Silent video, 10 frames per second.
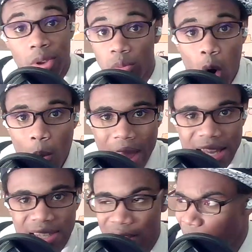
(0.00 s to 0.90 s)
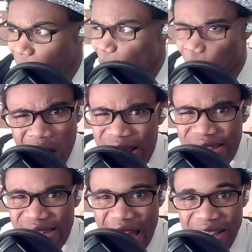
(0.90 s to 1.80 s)
The romance, for
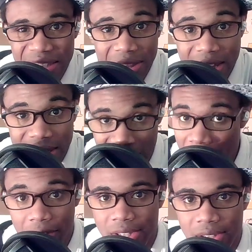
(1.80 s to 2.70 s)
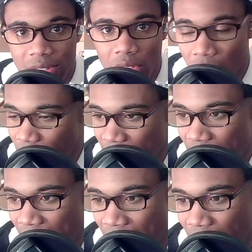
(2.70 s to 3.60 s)
once, actually carries the
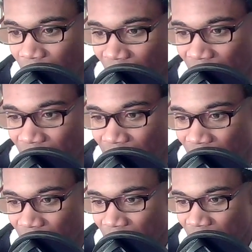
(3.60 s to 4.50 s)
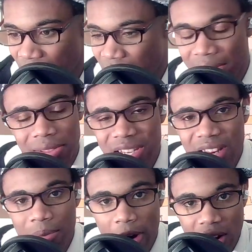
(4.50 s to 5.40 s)
story and like is the
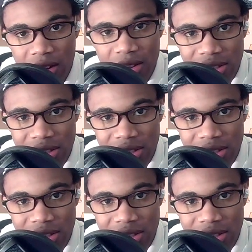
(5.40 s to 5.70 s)
leading part of the